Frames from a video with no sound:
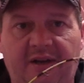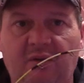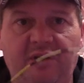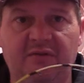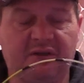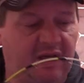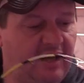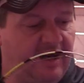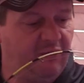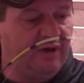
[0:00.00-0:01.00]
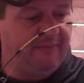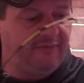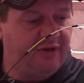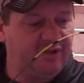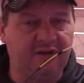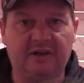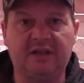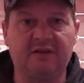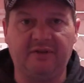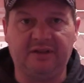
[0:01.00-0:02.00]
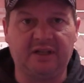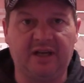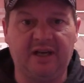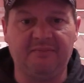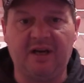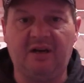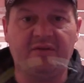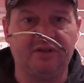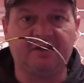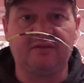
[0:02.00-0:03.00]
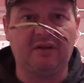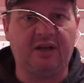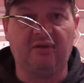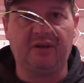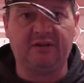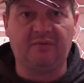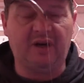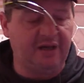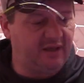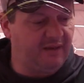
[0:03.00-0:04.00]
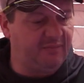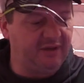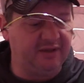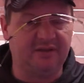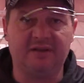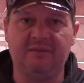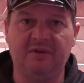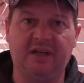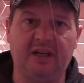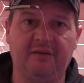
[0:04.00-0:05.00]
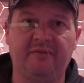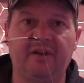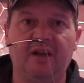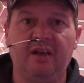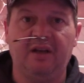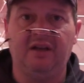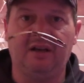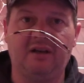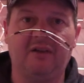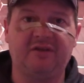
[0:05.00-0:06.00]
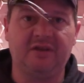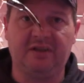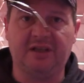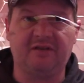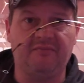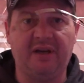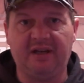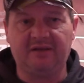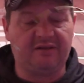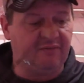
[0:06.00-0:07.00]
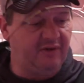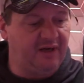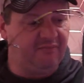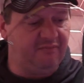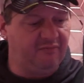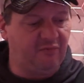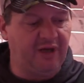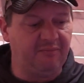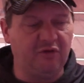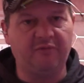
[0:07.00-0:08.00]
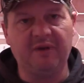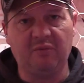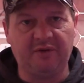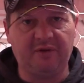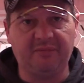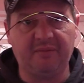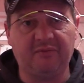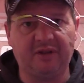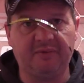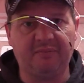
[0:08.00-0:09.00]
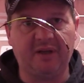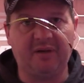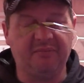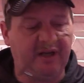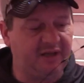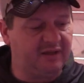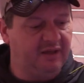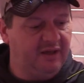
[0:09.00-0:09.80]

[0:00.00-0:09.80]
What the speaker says: don't use it a lot when I'm fishing aggressively like I am now. I don't like the rod tip. It doesn't seem to give aggressive baits the right movement when they're a little bit bigger bait.